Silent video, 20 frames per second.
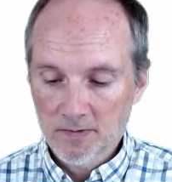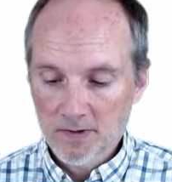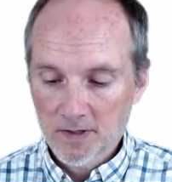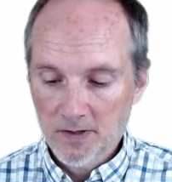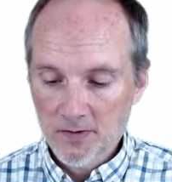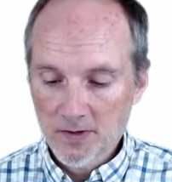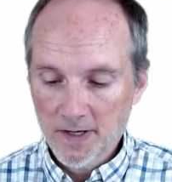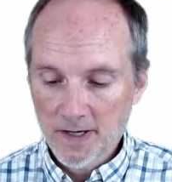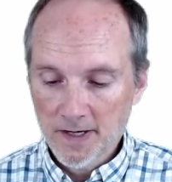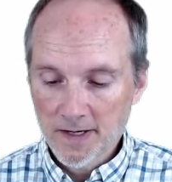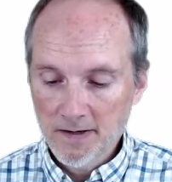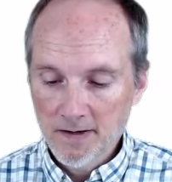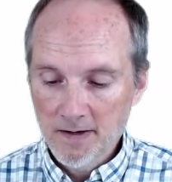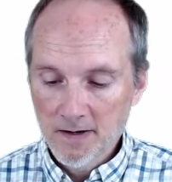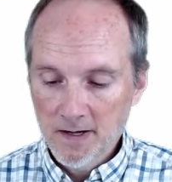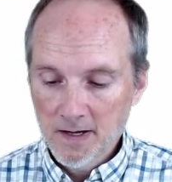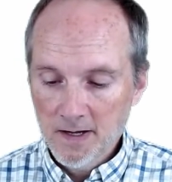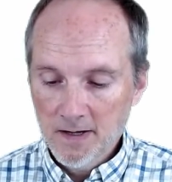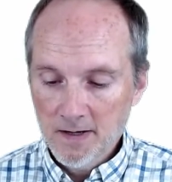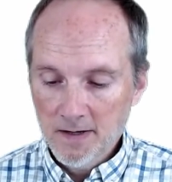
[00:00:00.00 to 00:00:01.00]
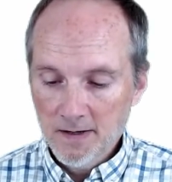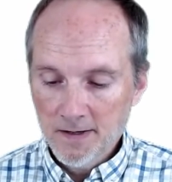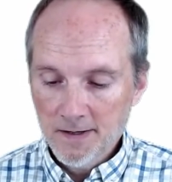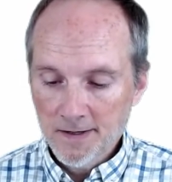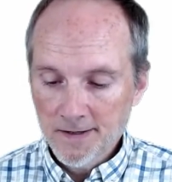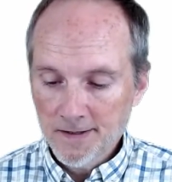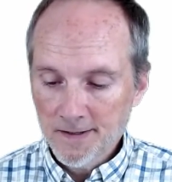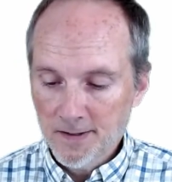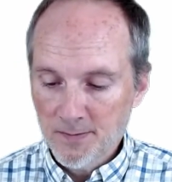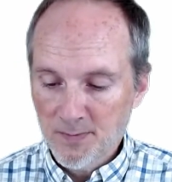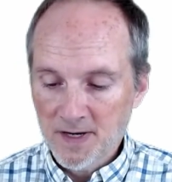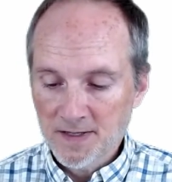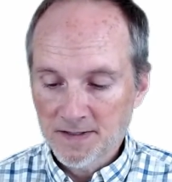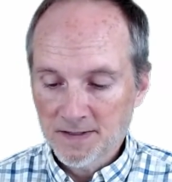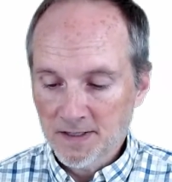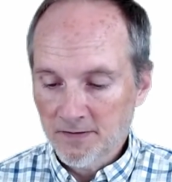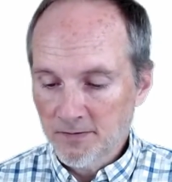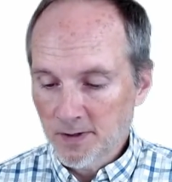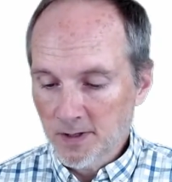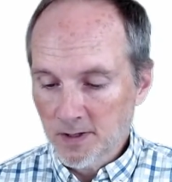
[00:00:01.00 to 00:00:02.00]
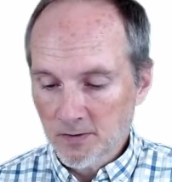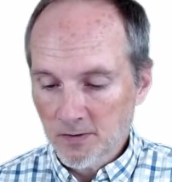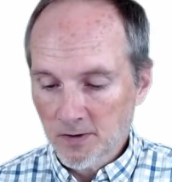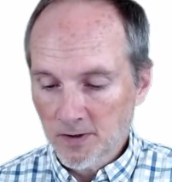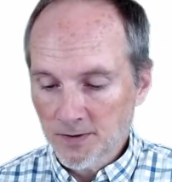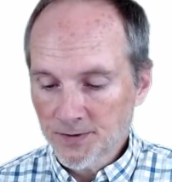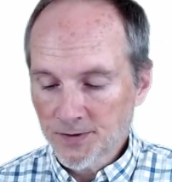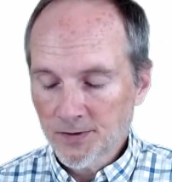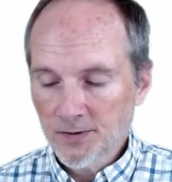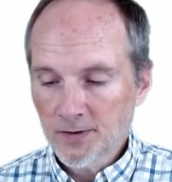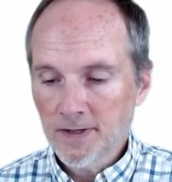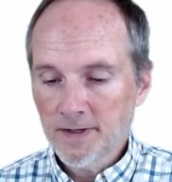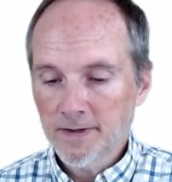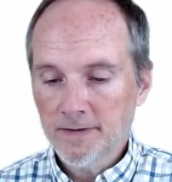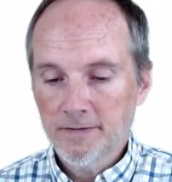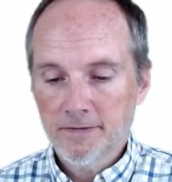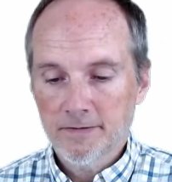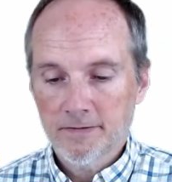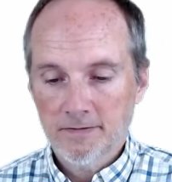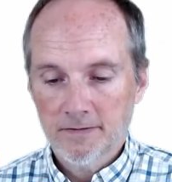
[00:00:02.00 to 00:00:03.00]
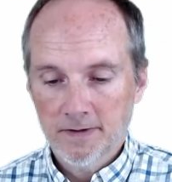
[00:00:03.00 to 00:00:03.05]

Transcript: Okay, it beats every other alternative.